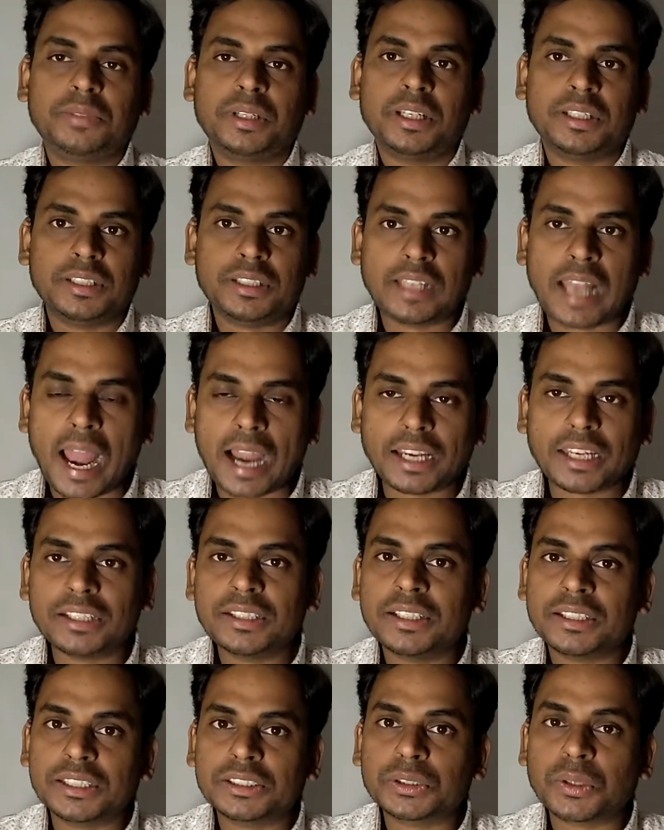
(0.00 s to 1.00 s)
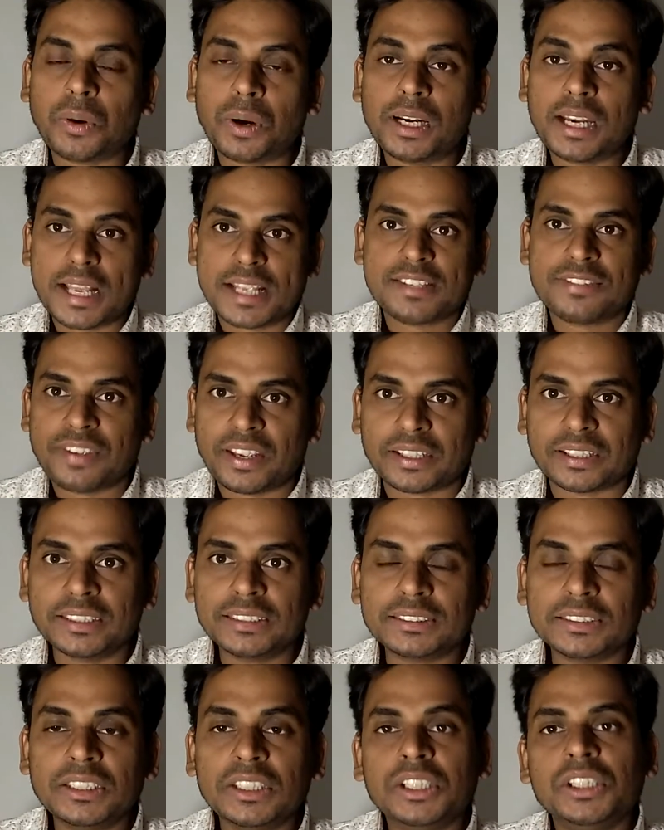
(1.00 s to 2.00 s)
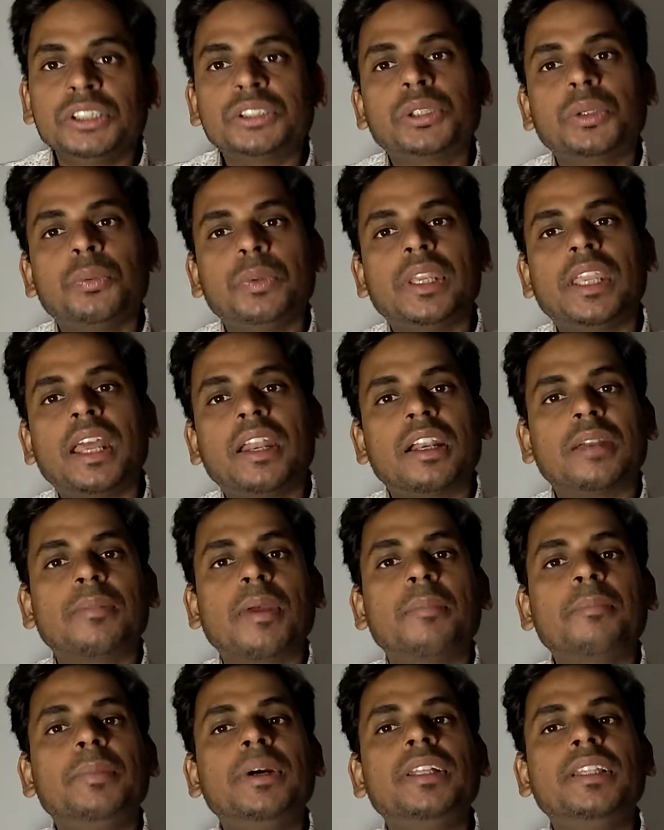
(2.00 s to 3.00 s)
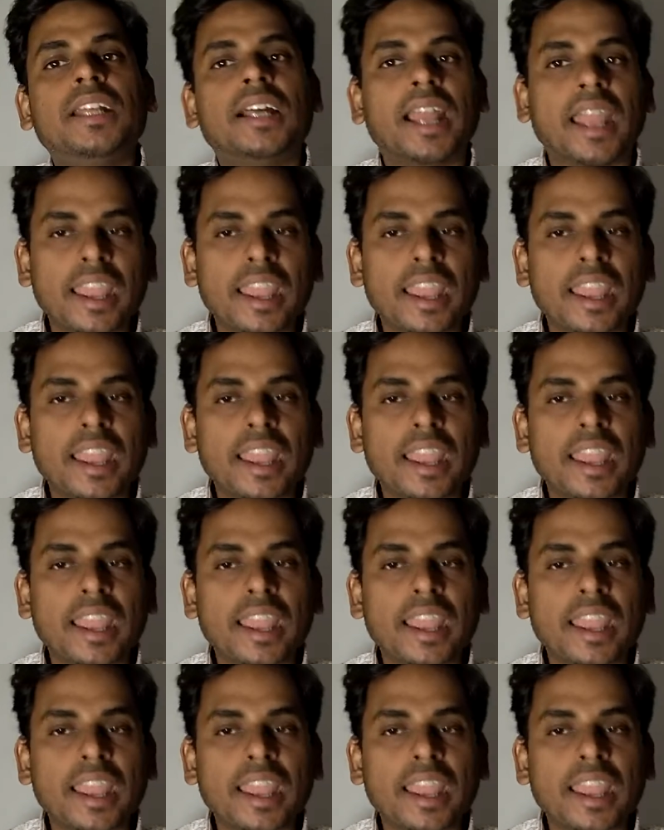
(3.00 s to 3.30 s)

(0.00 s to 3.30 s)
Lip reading: in Latin it is called as ferrous. So we can remember the